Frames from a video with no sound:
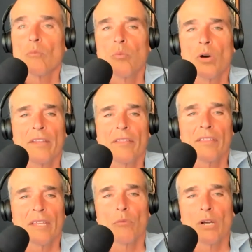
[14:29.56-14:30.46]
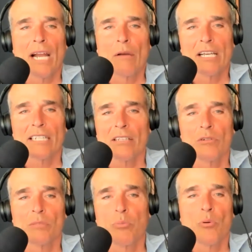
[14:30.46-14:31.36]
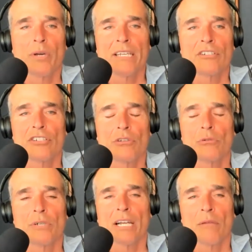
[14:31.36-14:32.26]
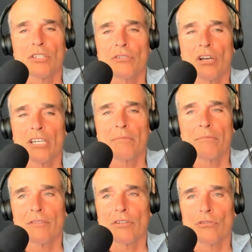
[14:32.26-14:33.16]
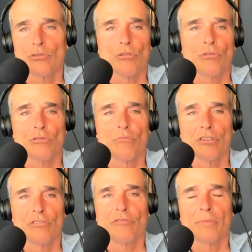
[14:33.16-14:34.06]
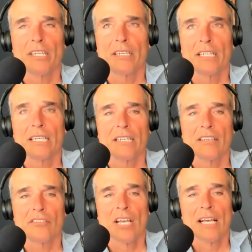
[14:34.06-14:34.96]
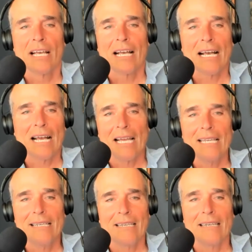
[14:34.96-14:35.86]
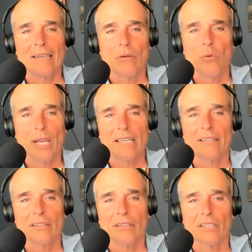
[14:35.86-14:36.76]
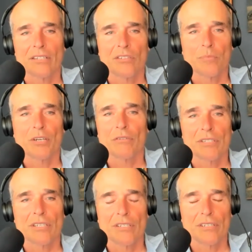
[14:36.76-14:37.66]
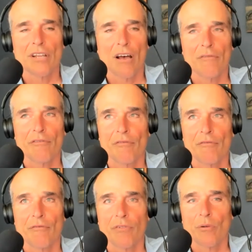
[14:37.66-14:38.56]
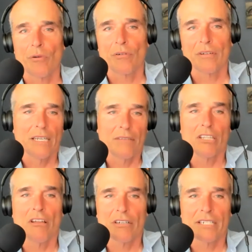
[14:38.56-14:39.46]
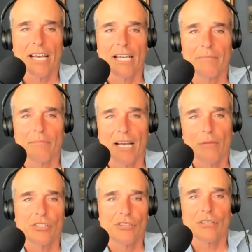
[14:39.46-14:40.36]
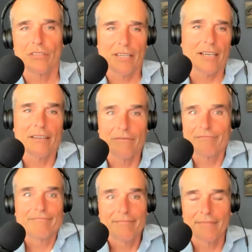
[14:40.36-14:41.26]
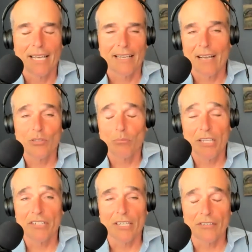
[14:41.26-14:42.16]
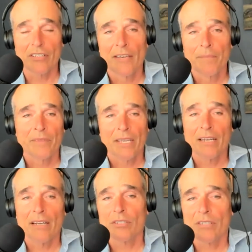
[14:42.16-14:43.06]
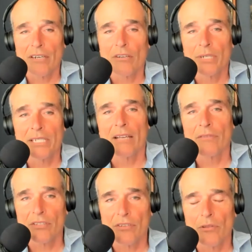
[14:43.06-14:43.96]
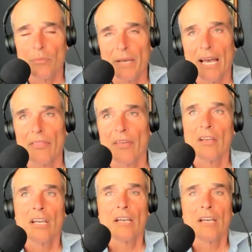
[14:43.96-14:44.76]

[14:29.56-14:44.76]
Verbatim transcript: one of the th- what I guess I was pointing to when I was talking about the truther movement is I didn't awaken to the conspiracy stuff for kind of a long time. I was just kind of I was oblivious and I was kind of going down this other path.